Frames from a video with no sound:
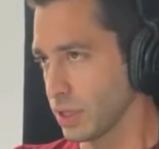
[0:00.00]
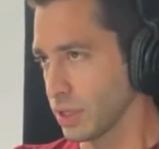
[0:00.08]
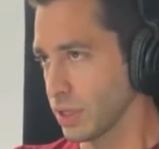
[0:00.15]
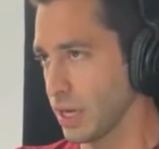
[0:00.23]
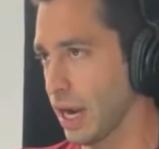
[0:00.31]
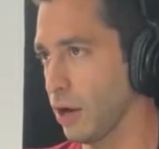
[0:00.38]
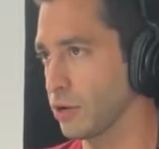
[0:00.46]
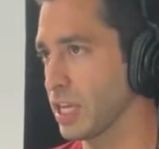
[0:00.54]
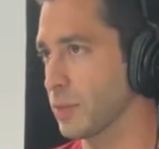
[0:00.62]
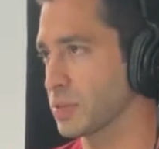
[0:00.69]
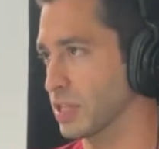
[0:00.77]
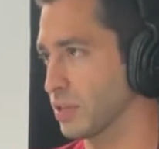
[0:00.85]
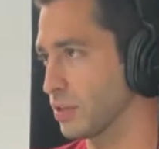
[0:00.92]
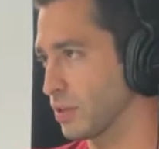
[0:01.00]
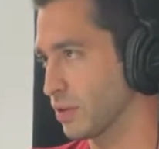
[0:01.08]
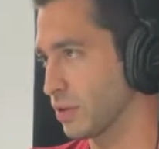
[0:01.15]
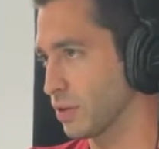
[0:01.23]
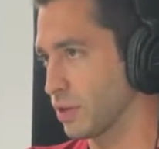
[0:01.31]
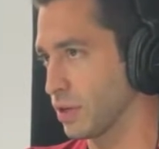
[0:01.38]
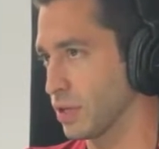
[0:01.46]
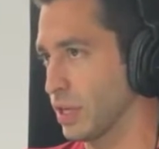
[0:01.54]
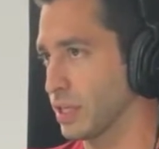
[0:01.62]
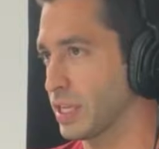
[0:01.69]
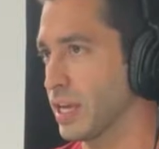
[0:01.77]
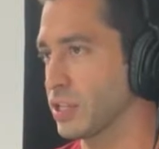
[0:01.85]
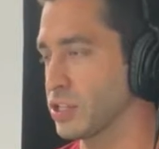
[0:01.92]
Kyle Gibson, in
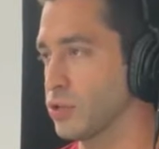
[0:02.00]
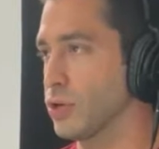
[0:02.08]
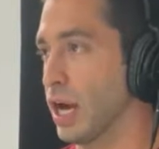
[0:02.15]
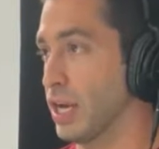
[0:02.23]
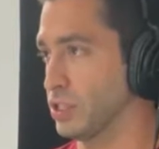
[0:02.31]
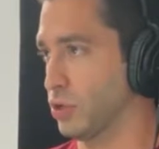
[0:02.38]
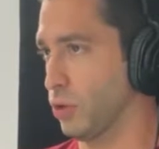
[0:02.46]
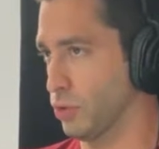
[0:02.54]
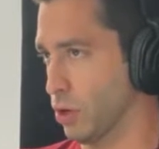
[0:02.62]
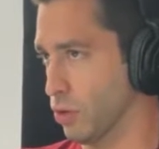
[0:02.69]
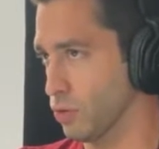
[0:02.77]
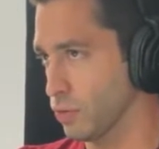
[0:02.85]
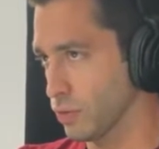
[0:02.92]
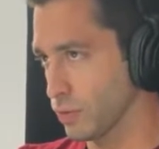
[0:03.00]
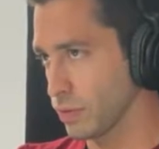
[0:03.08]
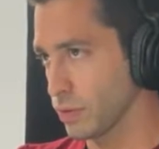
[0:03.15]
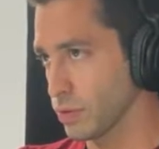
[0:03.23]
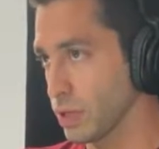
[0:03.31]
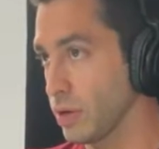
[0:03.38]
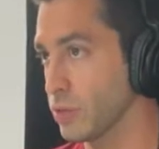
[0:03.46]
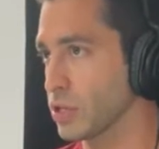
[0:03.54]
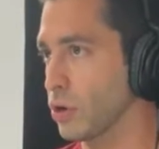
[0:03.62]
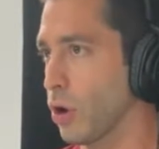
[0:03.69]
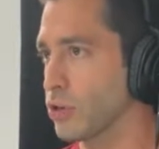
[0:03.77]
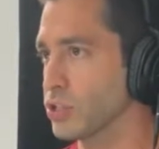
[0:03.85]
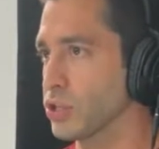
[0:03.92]
case you guys don't know, he was an
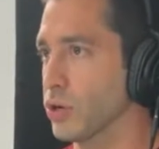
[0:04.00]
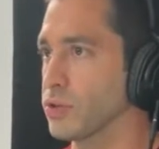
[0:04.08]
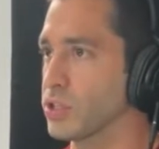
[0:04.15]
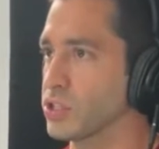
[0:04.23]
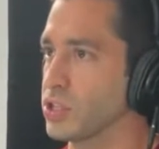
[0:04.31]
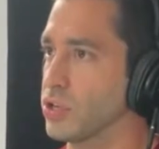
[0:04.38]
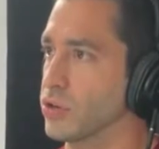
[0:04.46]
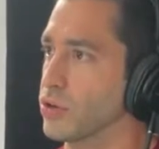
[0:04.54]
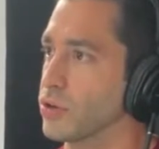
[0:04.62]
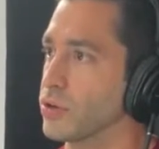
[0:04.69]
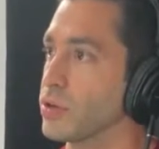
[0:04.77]
all-star this year.